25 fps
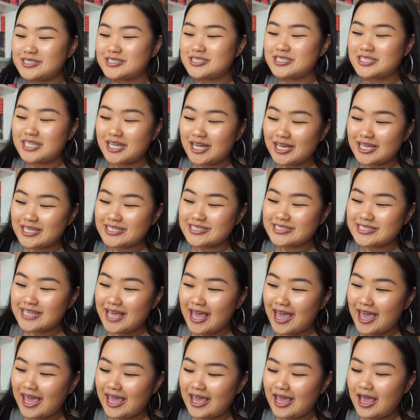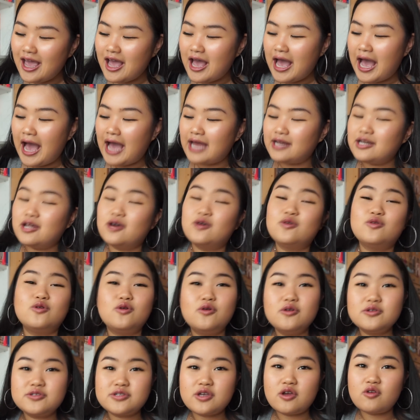shall I say, and I'll
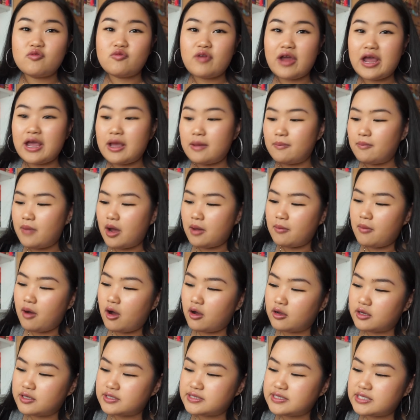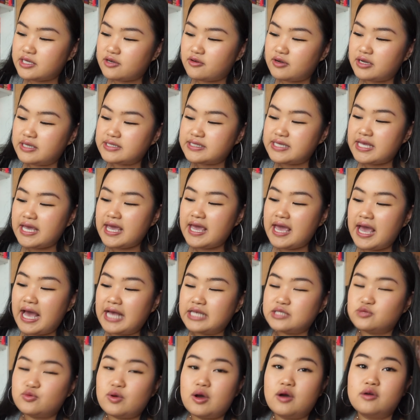also rate my manga series here
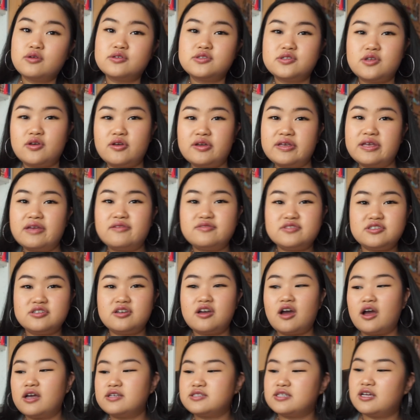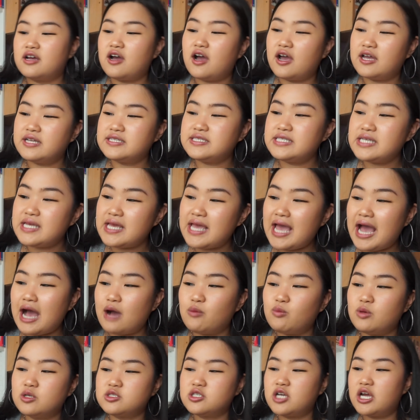as well, so it gives you guys an idea how
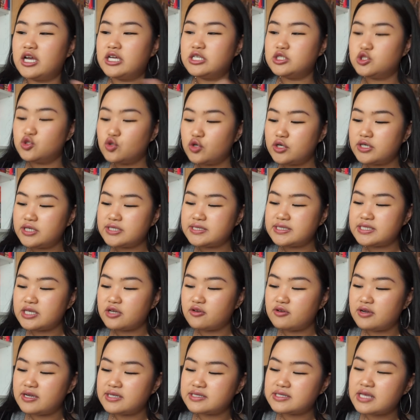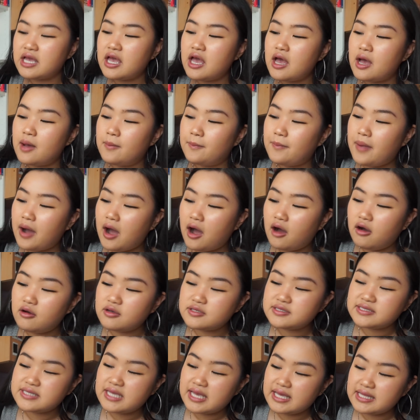much I enjoyed the series. But I'll
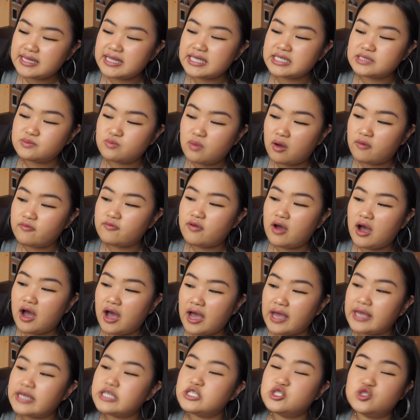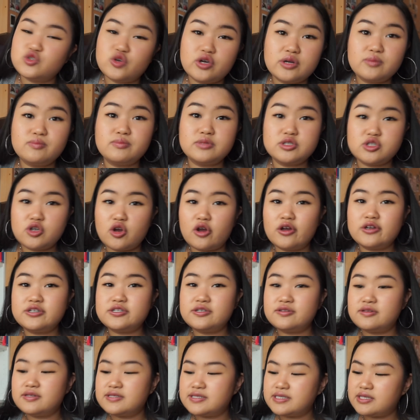say this month I enjoyed
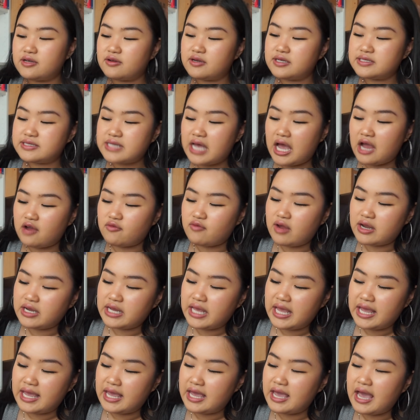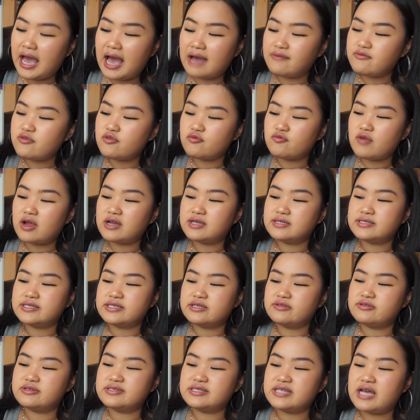majority of the series that I read here. I haven't read a
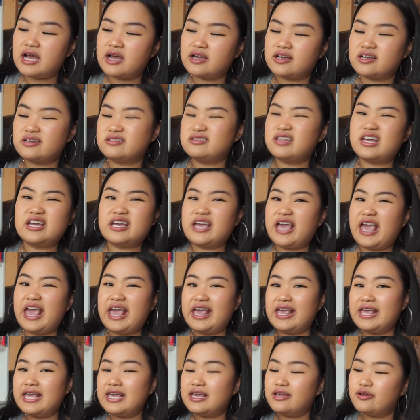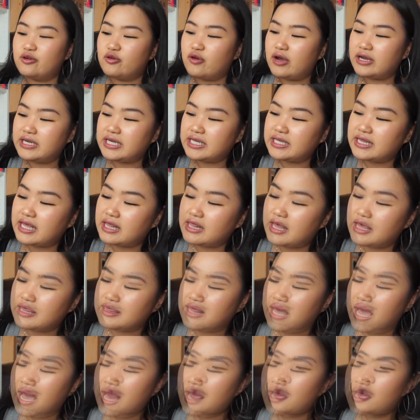series that I like hated or anything like
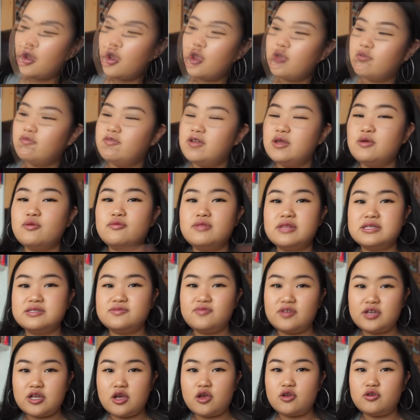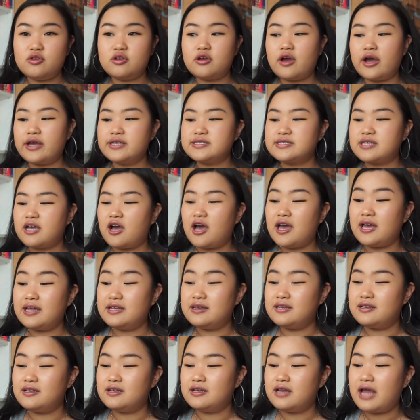that. Hopefully with this video you guys
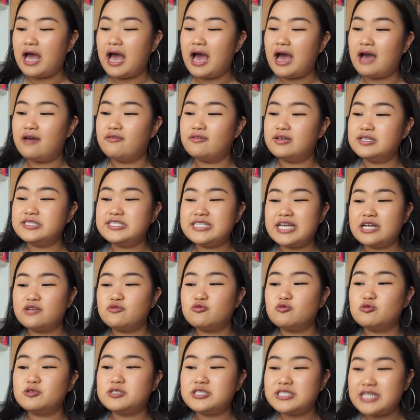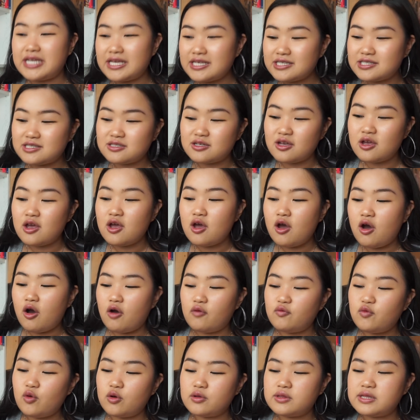can have a general gist
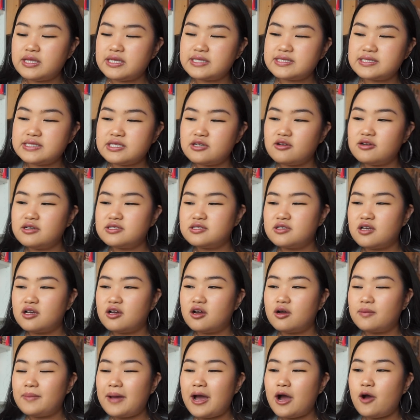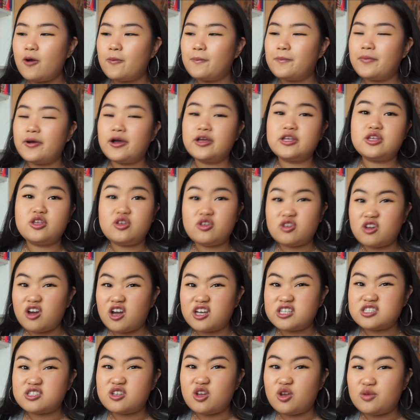of what these series are about, but you
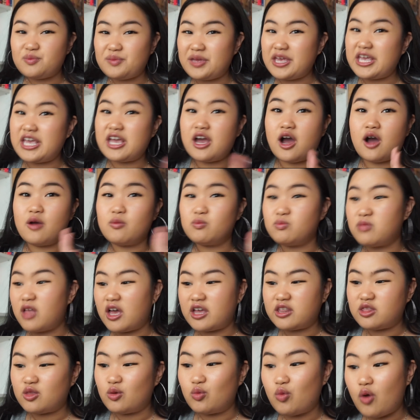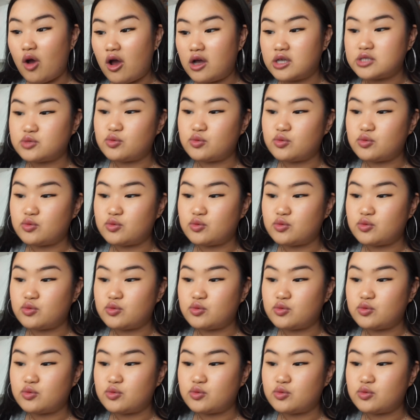guys know me, I'm like the worst